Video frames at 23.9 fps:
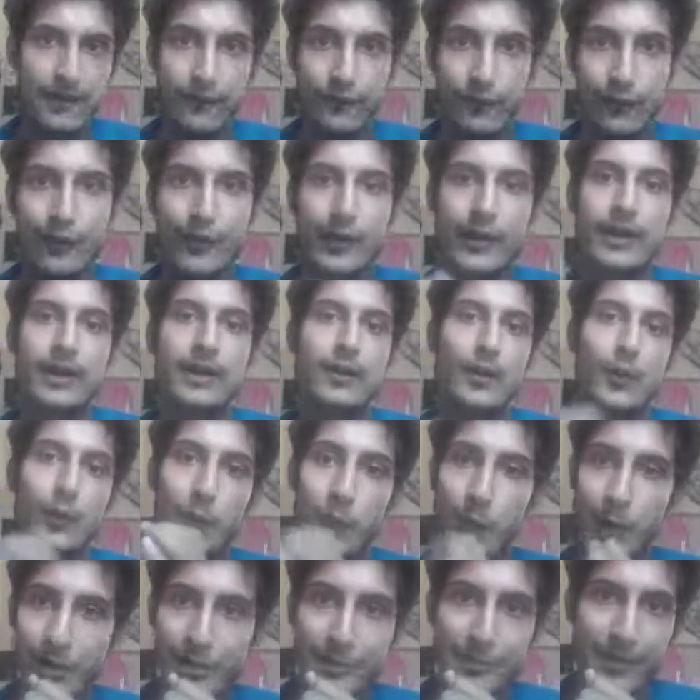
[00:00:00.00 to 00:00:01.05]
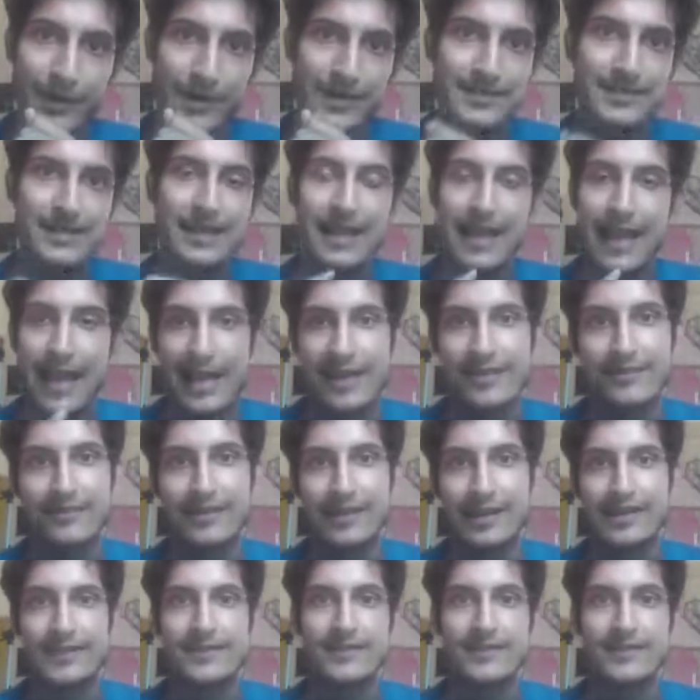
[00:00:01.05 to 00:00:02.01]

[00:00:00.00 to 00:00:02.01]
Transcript: for WordPress as well